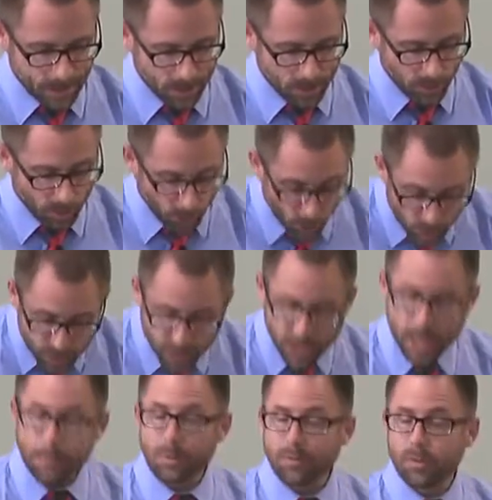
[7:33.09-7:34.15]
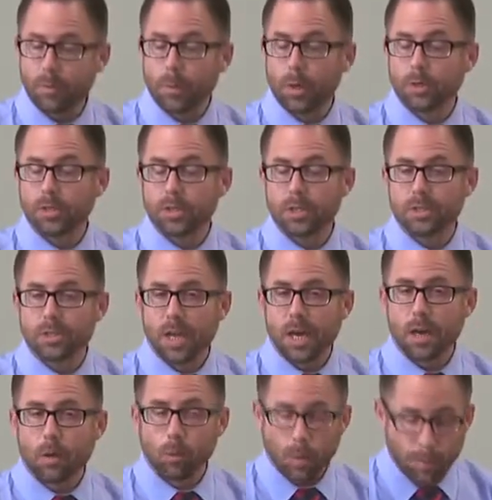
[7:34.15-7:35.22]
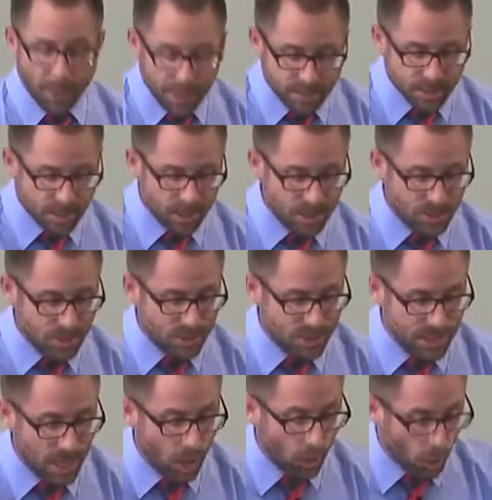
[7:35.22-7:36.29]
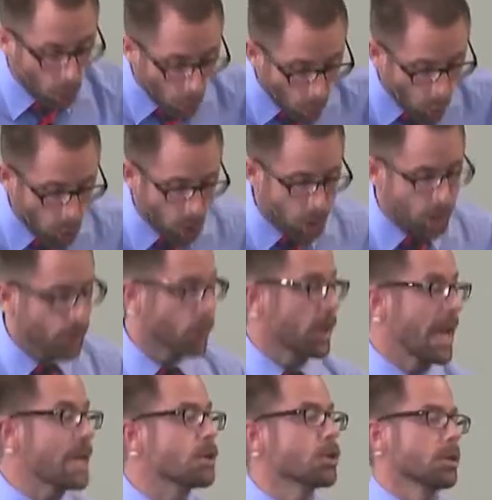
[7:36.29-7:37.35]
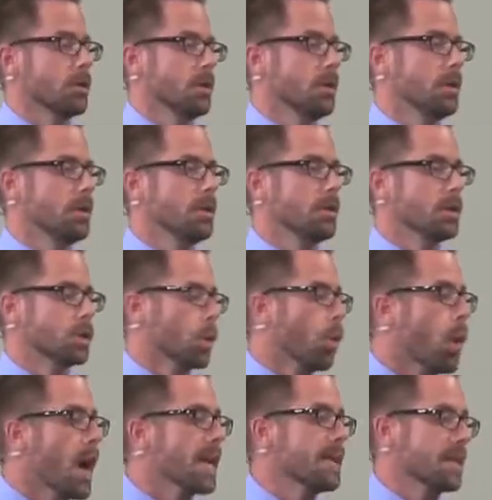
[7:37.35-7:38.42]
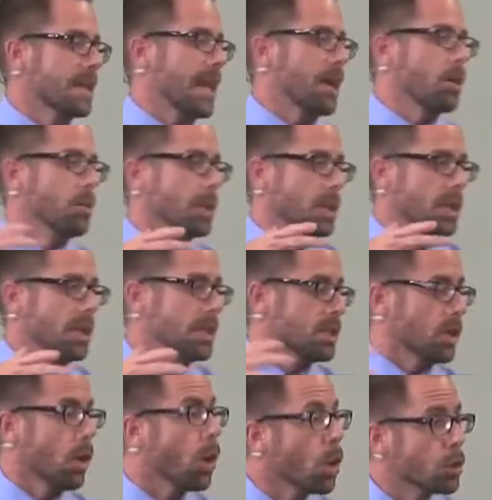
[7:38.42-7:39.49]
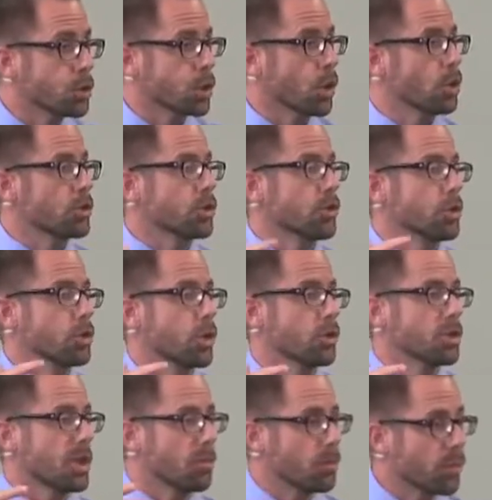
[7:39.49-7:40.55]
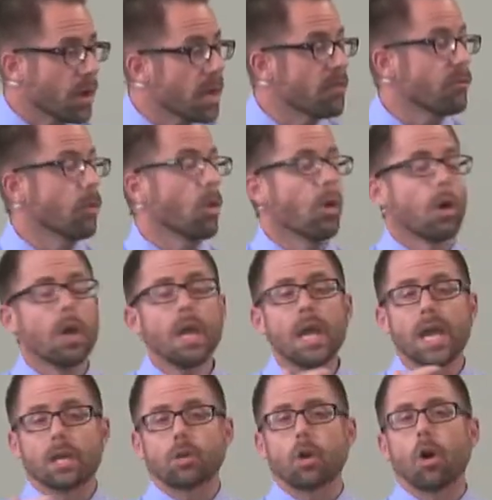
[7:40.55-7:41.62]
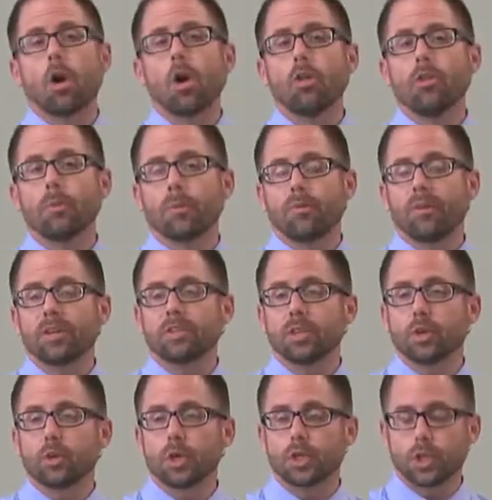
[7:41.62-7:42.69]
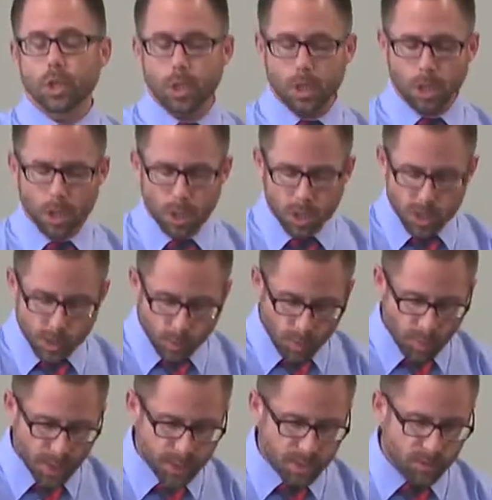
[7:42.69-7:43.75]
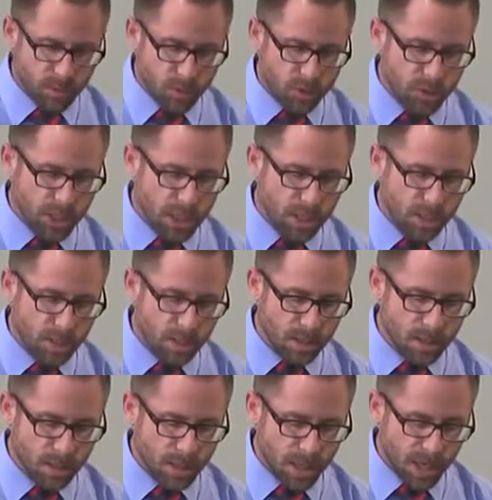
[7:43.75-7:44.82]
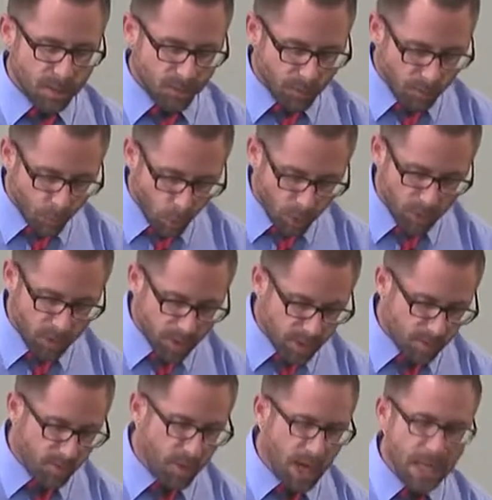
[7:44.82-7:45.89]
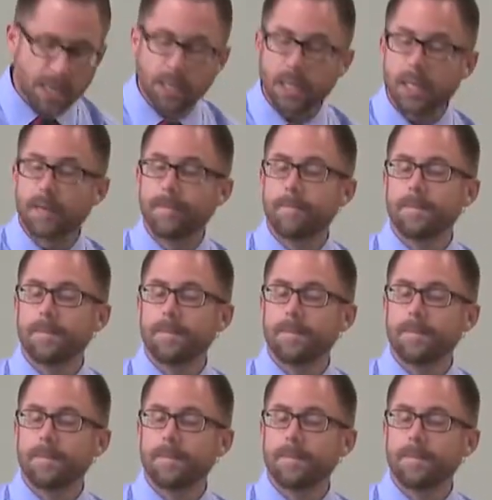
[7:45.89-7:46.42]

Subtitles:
The third step, if the person is not repentant, is to tell the whole congregation, but to widen accountability to the whole church so the church can pray for and call the professing Christian to repent of their sin. And fourthly and finally,